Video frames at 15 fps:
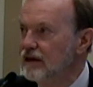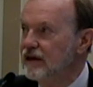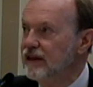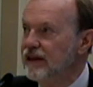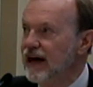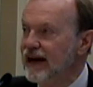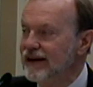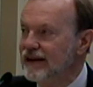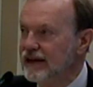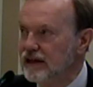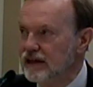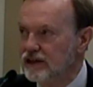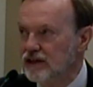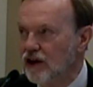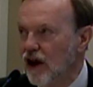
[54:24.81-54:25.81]
that
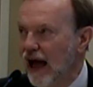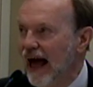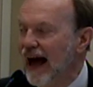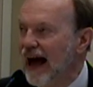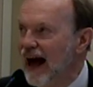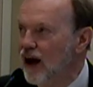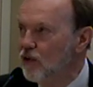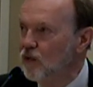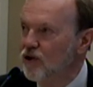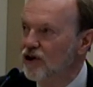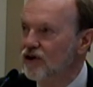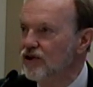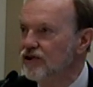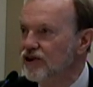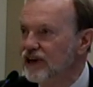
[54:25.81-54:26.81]
is outward
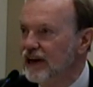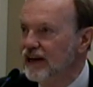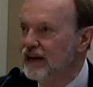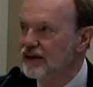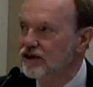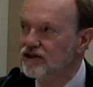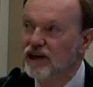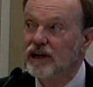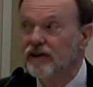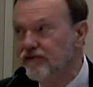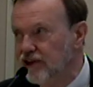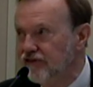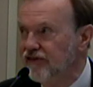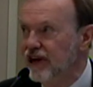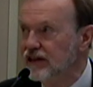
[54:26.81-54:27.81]
looking instead of
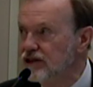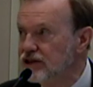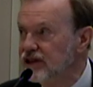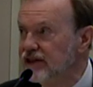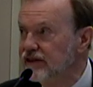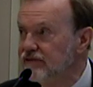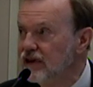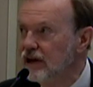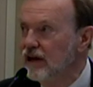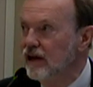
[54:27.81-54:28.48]
defensive.